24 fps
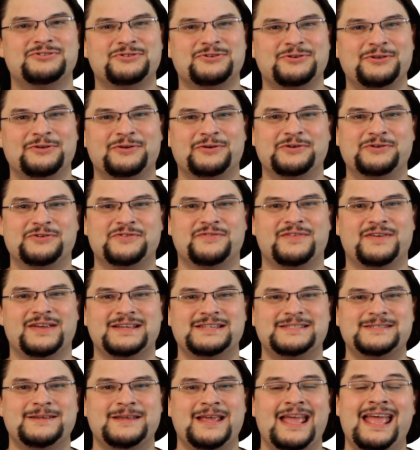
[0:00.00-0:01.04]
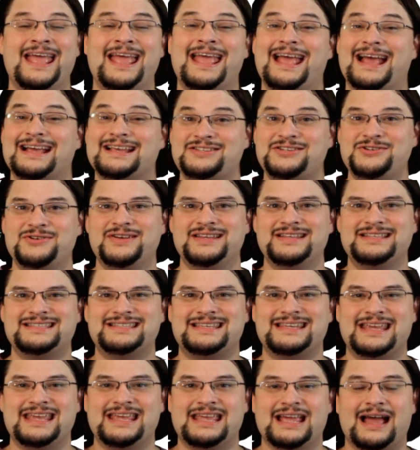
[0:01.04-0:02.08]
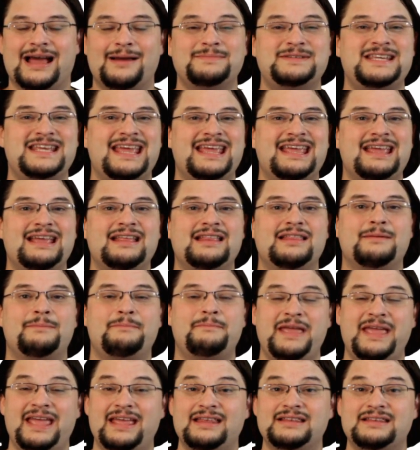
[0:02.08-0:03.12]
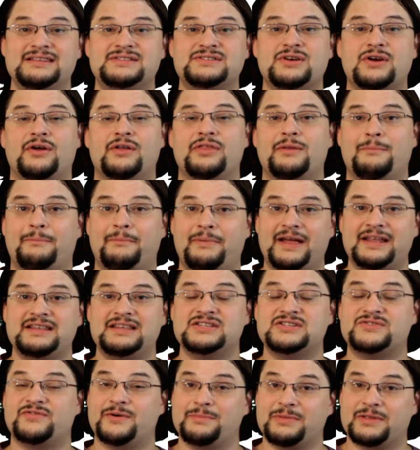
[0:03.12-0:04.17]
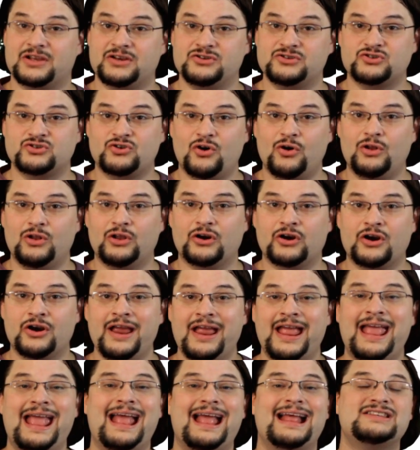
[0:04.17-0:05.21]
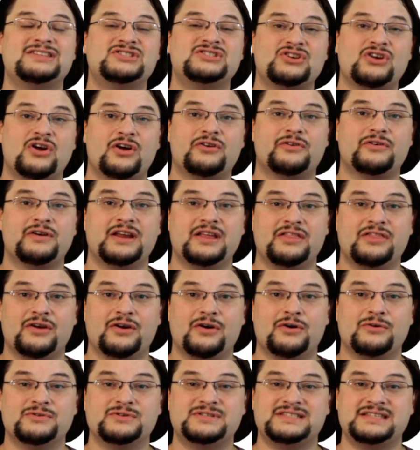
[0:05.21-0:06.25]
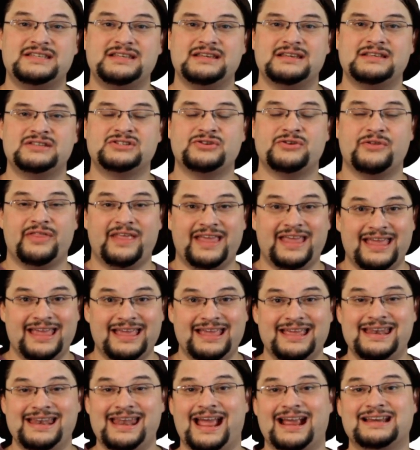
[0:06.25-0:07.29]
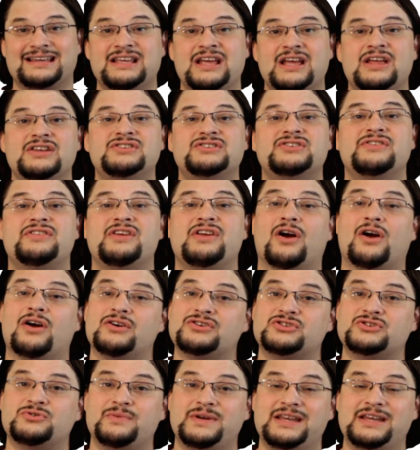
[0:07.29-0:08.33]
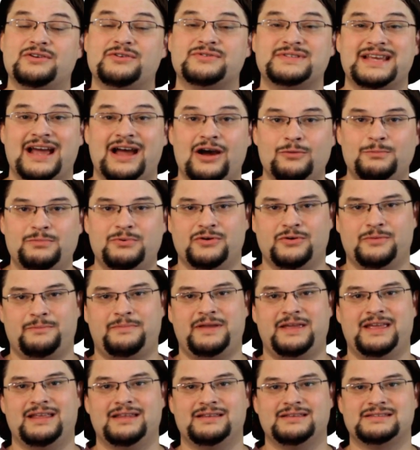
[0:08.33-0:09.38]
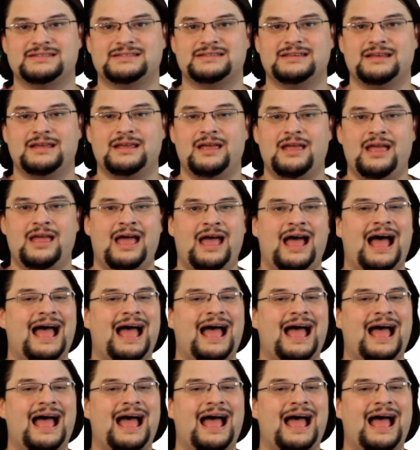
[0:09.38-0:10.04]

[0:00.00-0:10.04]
my controller interface? As you can see, I'm taking the pins on the buttons from the controller and soldering those so they can connect to the Arduino's output pins.